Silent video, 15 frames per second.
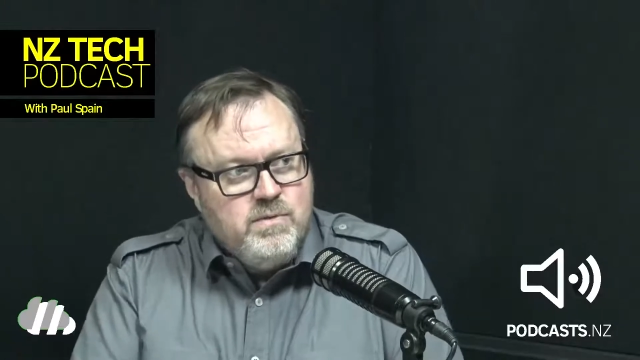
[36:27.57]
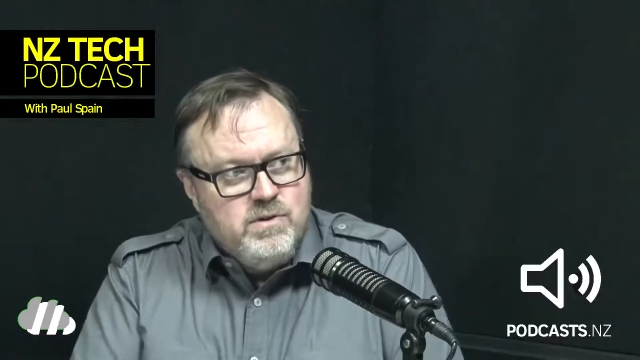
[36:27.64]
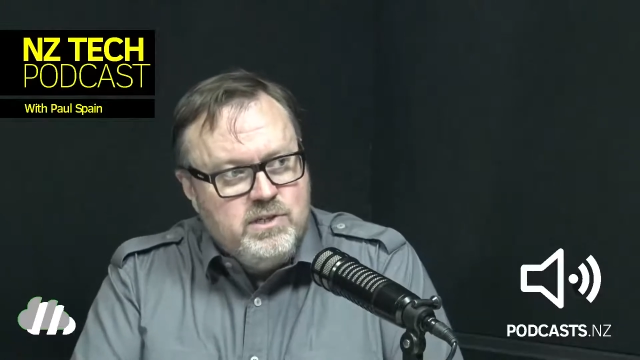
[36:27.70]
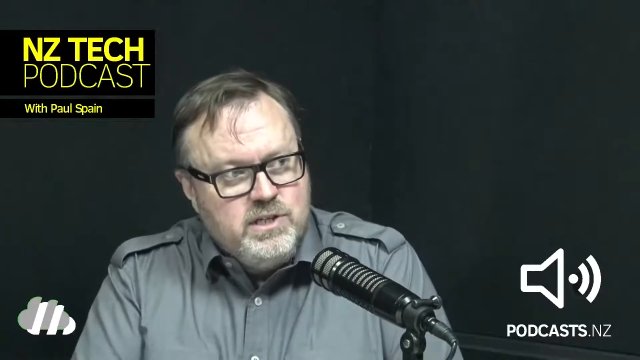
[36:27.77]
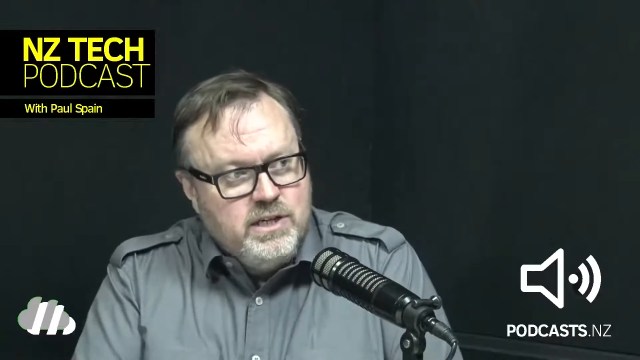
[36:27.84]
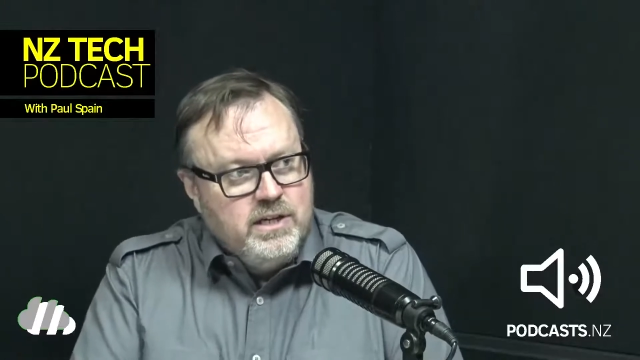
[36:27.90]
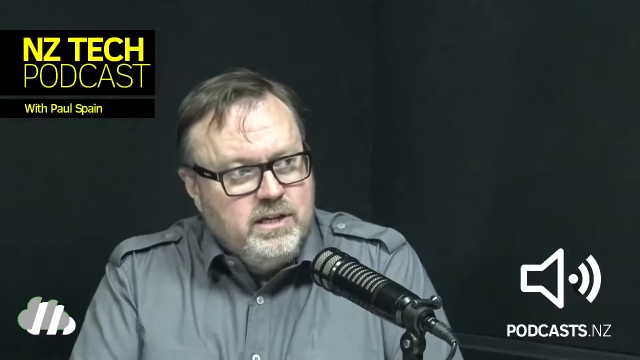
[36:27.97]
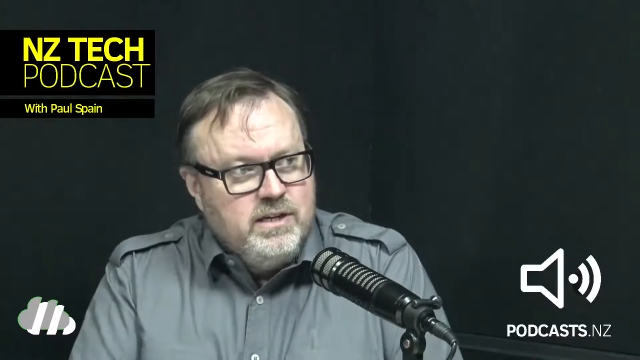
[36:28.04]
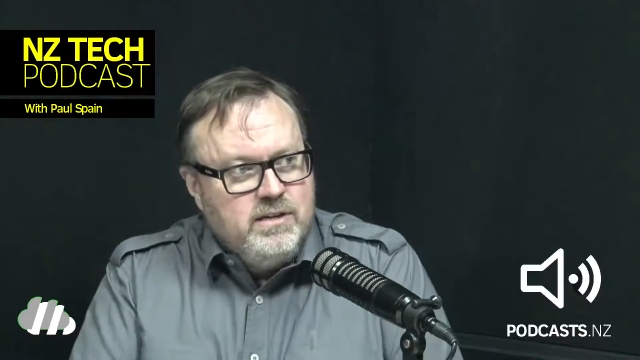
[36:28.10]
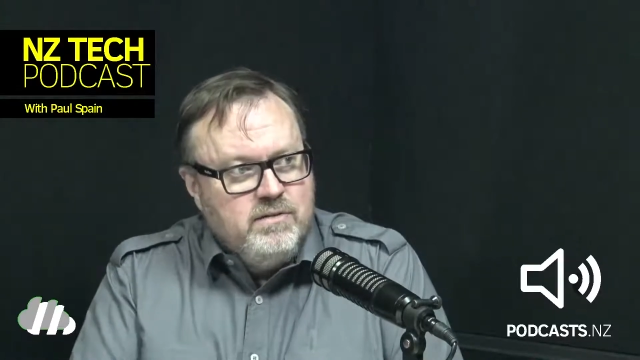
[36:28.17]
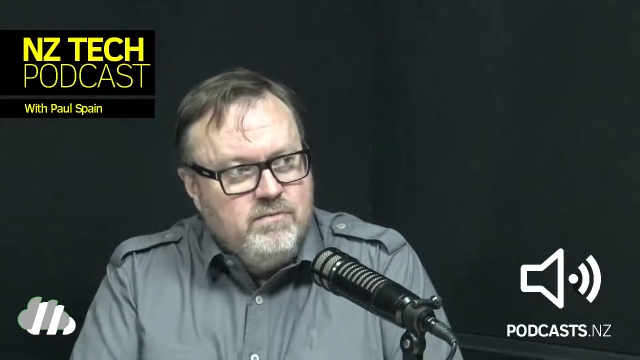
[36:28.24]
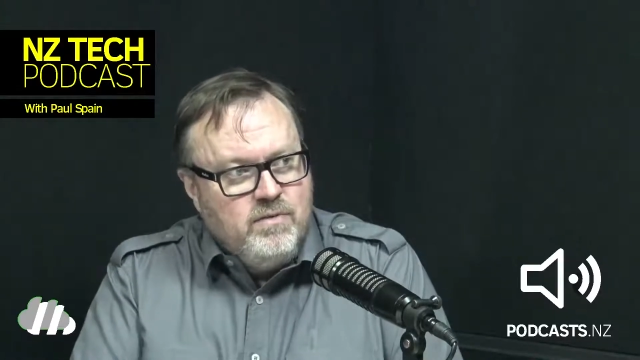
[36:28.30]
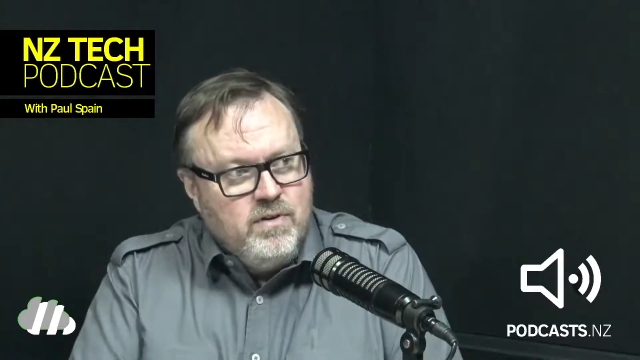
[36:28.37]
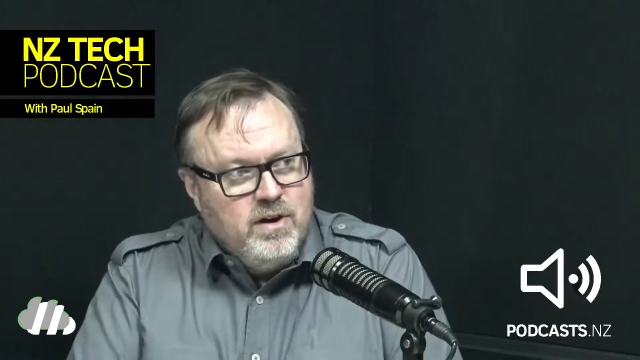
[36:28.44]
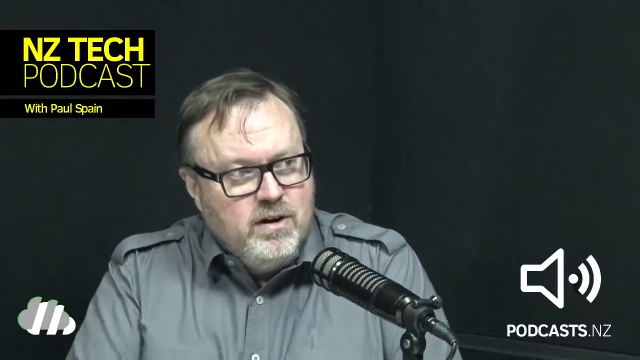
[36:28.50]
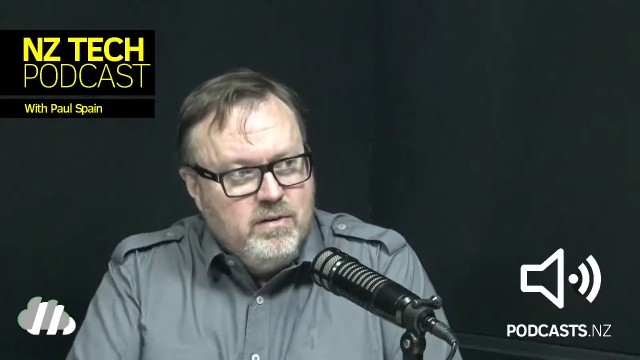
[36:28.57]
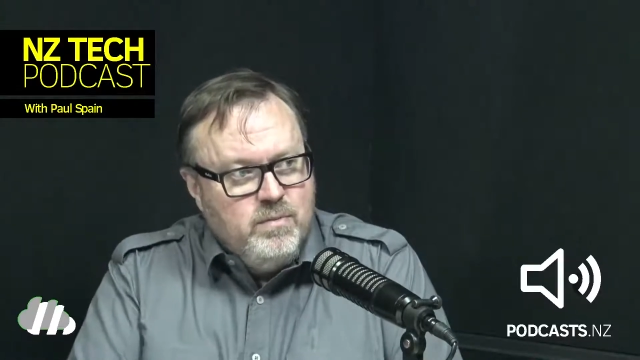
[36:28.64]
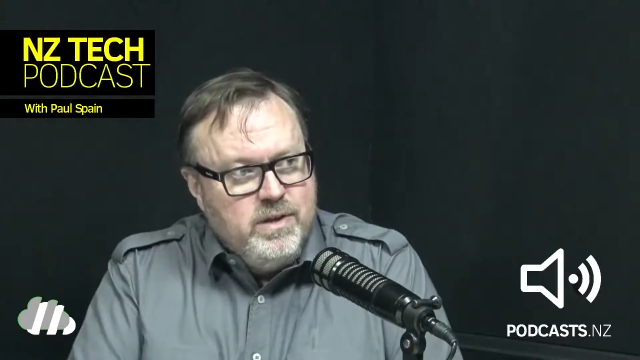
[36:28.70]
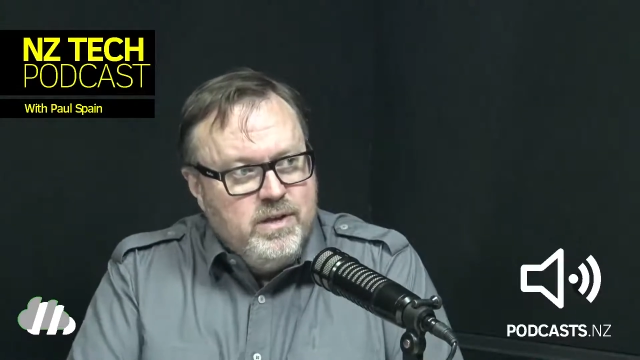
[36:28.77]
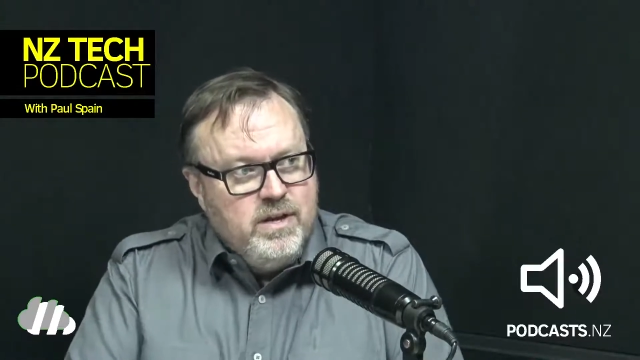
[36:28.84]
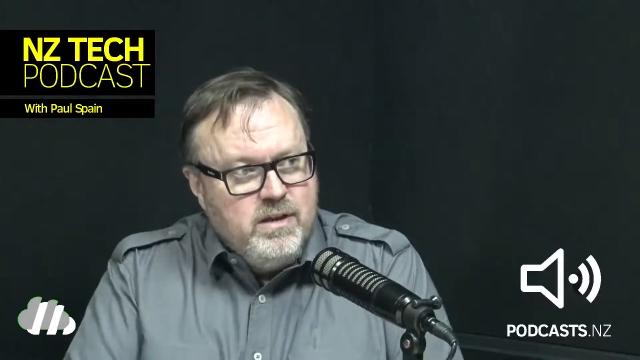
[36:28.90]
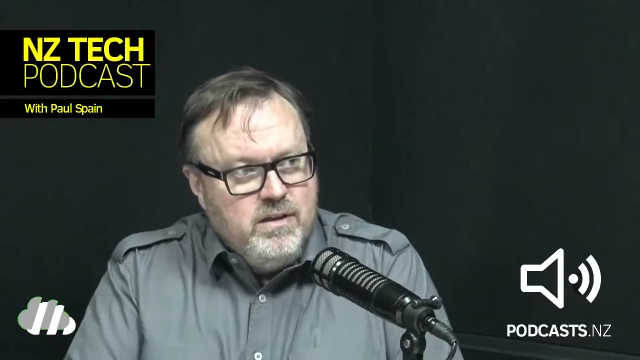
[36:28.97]
New Zealand
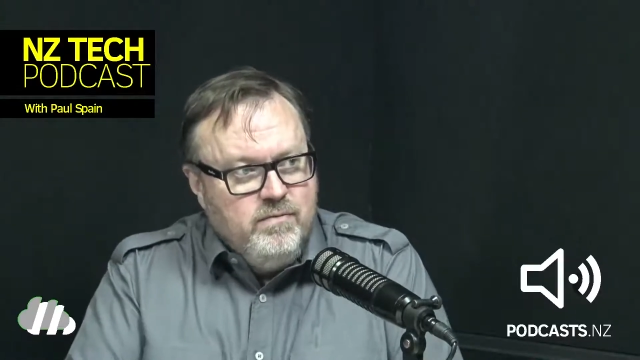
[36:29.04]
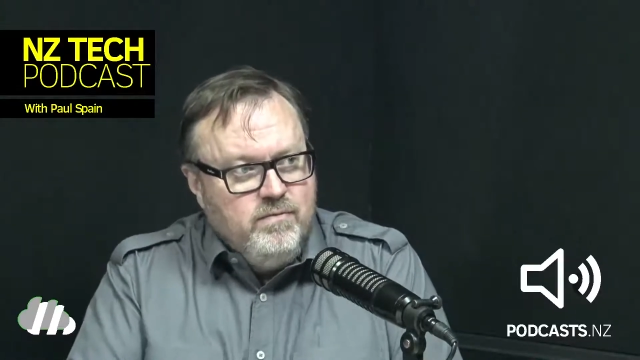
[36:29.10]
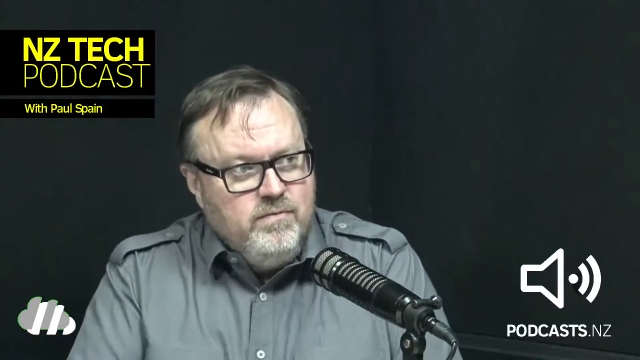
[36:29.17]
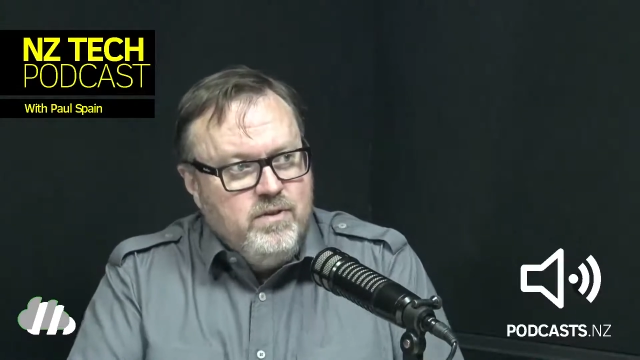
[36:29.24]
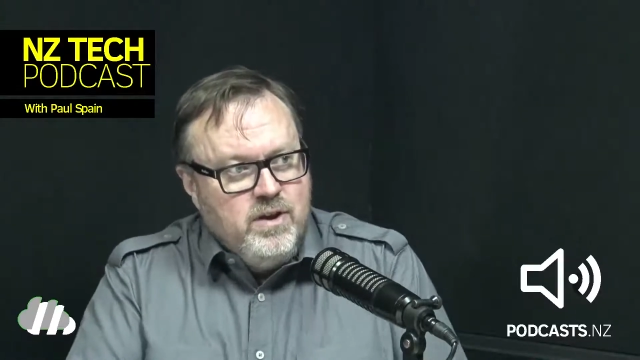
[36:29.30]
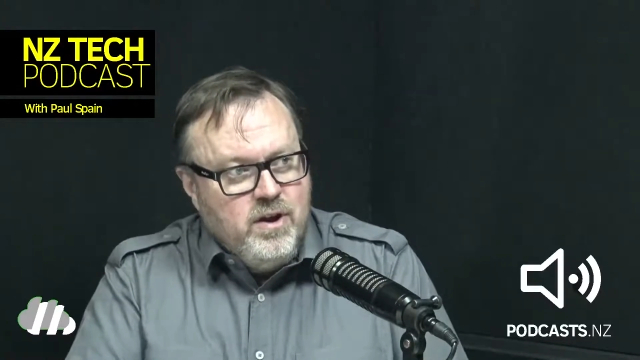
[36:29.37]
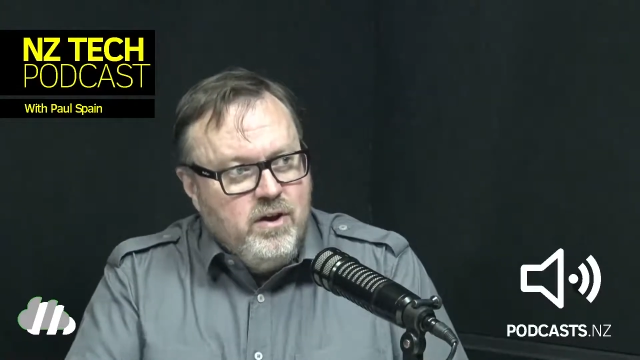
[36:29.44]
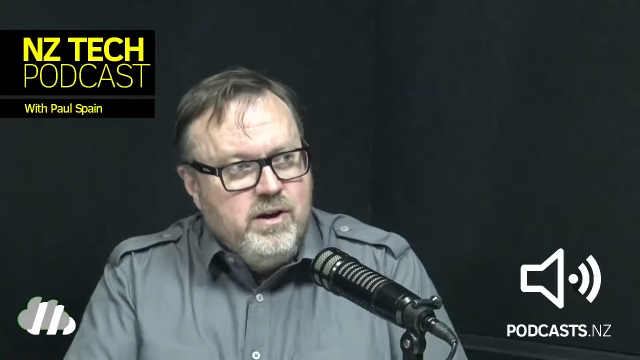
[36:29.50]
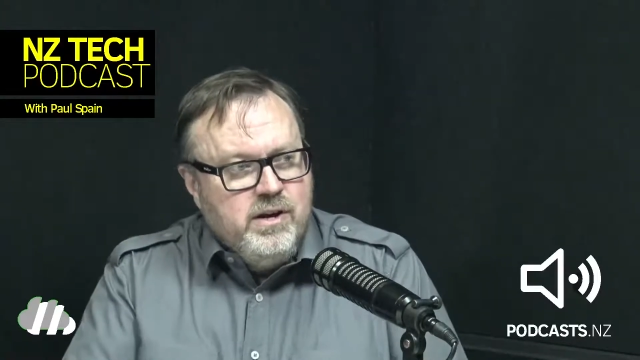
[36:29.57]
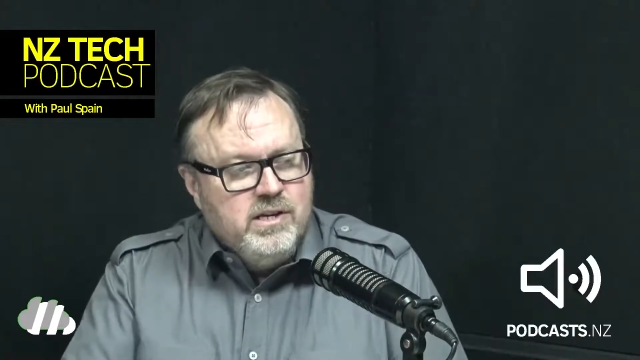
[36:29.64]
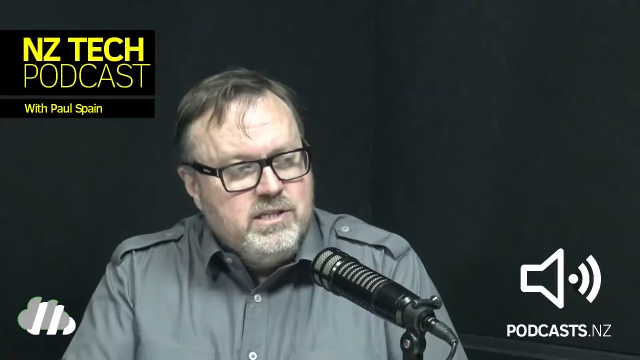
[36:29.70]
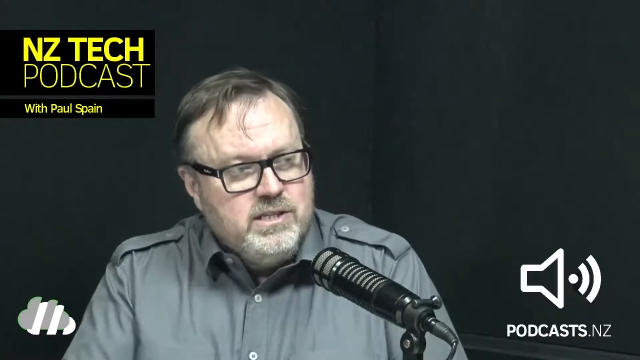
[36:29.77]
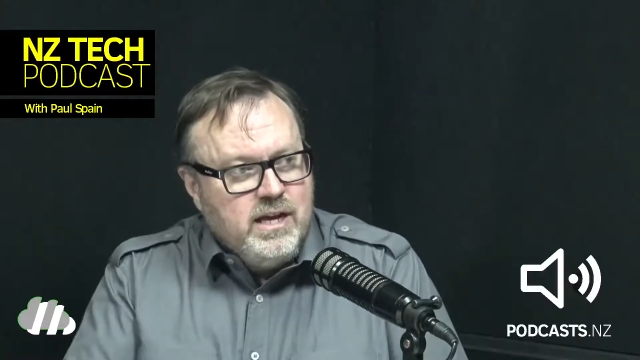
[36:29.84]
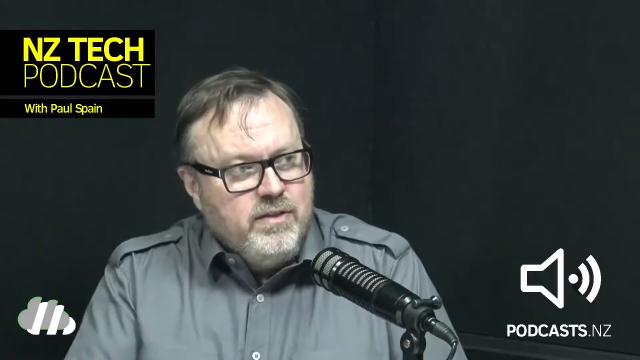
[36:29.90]
environment that you've noticed,